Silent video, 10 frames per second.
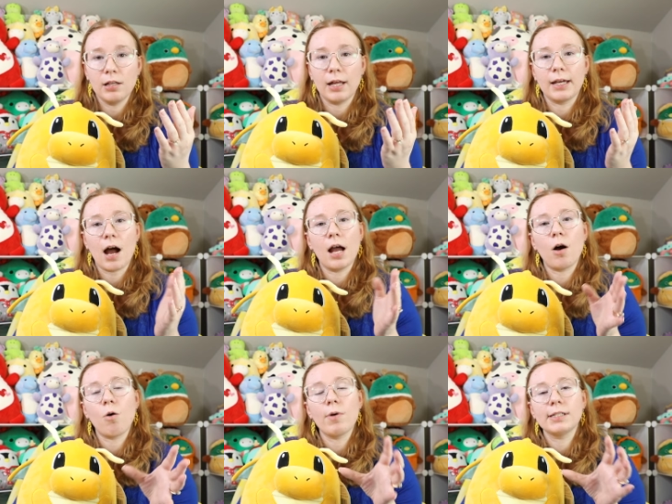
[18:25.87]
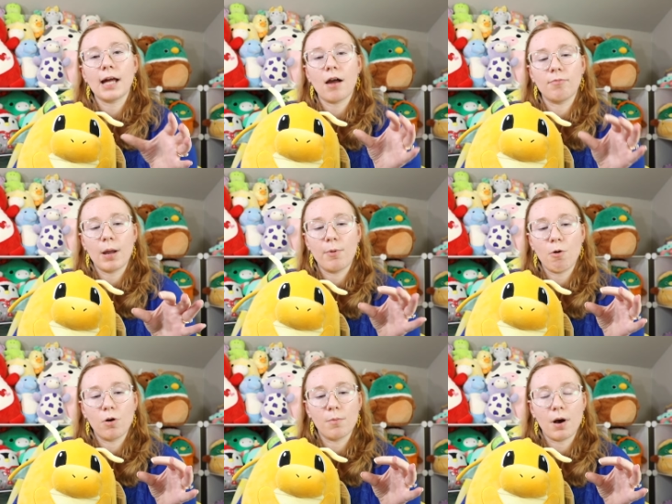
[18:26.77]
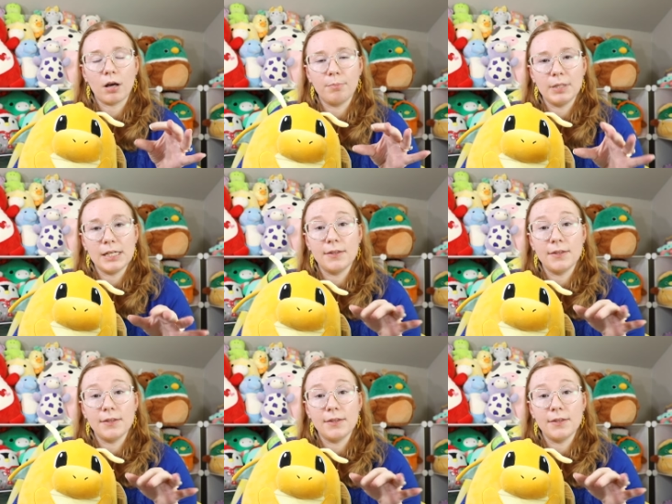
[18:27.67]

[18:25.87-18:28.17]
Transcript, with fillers: Like, I always have my Pokemon be